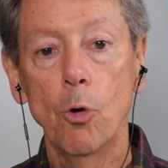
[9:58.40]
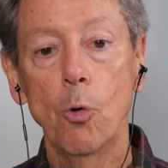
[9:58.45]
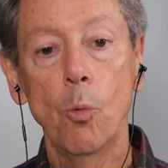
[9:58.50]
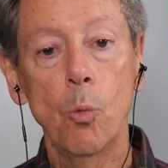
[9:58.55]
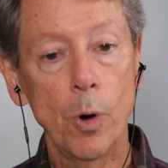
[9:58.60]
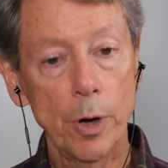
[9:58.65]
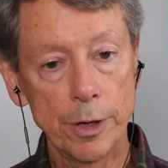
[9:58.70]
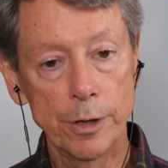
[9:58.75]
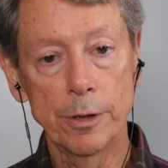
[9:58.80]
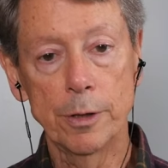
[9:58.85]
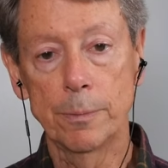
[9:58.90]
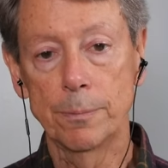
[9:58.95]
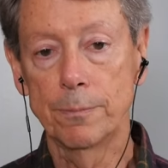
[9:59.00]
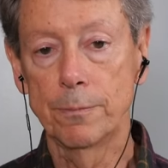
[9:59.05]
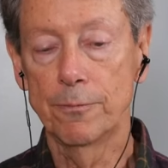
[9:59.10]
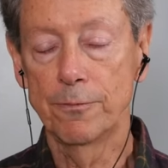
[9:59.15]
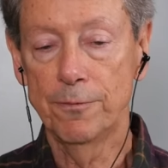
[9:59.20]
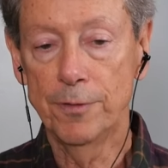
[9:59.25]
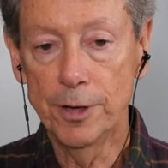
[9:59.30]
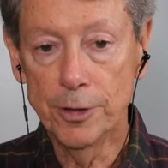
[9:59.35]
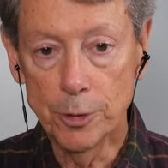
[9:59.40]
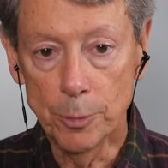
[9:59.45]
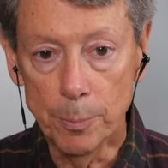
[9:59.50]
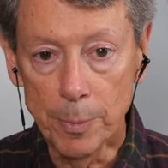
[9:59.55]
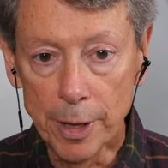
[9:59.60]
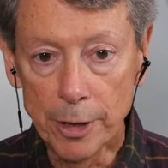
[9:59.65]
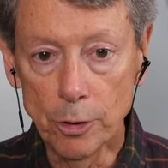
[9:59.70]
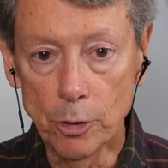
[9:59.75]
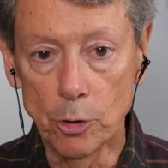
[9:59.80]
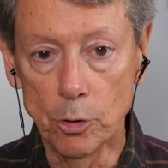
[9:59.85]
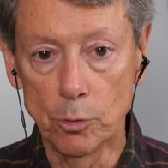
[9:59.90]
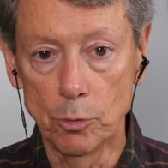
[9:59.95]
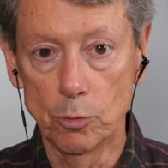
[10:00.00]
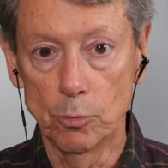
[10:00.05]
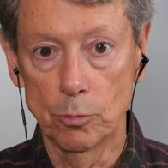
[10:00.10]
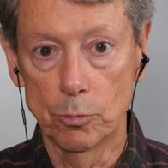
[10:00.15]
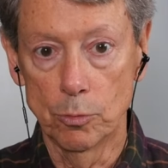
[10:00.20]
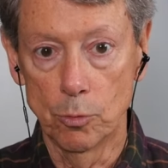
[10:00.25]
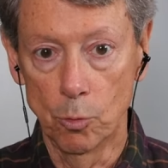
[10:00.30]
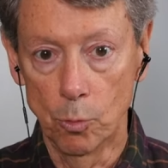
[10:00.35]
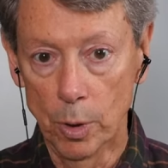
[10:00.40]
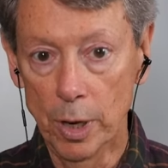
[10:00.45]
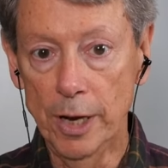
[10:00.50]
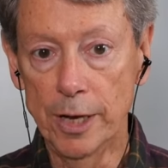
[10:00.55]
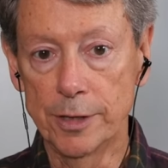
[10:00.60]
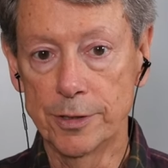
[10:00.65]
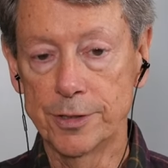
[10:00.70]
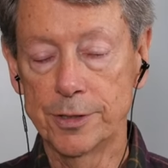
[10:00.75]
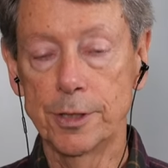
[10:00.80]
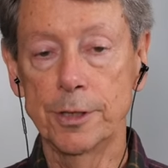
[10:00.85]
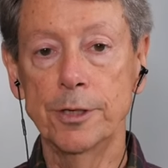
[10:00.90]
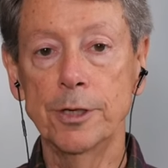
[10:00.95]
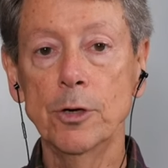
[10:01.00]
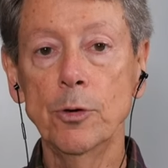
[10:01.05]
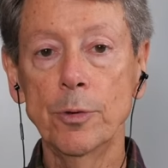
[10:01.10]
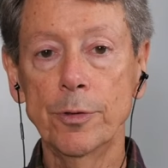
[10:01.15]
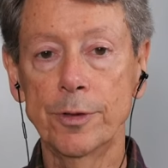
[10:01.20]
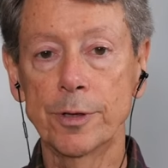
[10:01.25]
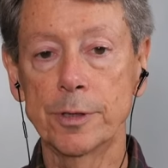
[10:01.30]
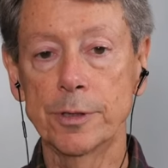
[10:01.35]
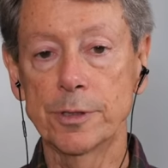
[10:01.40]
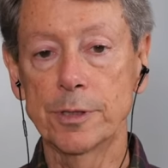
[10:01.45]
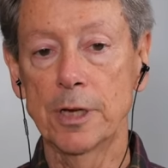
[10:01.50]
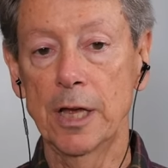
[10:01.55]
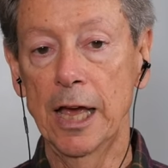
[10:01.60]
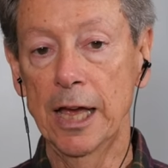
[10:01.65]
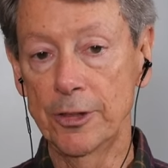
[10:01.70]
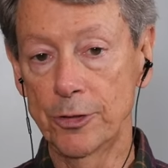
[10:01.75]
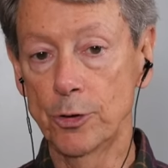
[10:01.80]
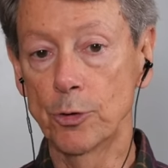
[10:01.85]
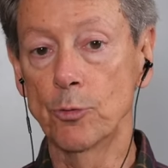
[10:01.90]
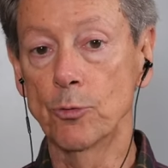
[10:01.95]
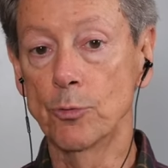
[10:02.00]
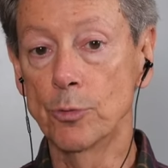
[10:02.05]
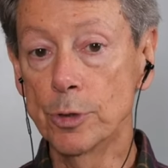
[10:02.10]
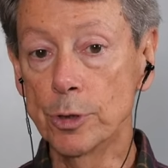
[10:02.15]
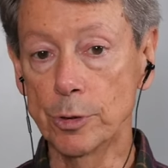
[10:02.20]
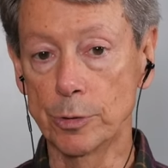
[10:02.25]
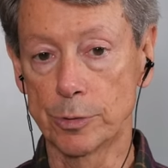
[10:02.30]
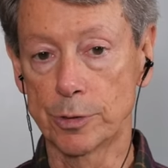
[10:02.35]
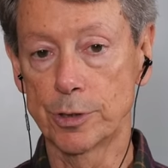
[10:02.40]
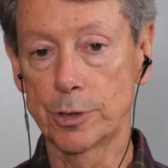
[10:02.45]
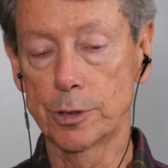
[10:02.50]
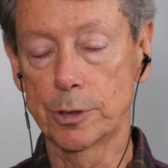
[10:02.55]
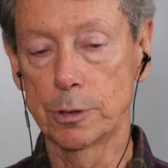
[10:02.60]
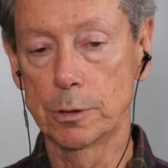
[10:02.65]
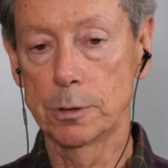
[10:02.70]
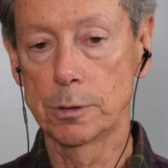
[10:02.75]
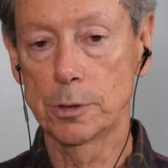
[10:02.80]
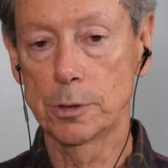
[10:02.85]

one of the fundamental ways to deal with this at the roots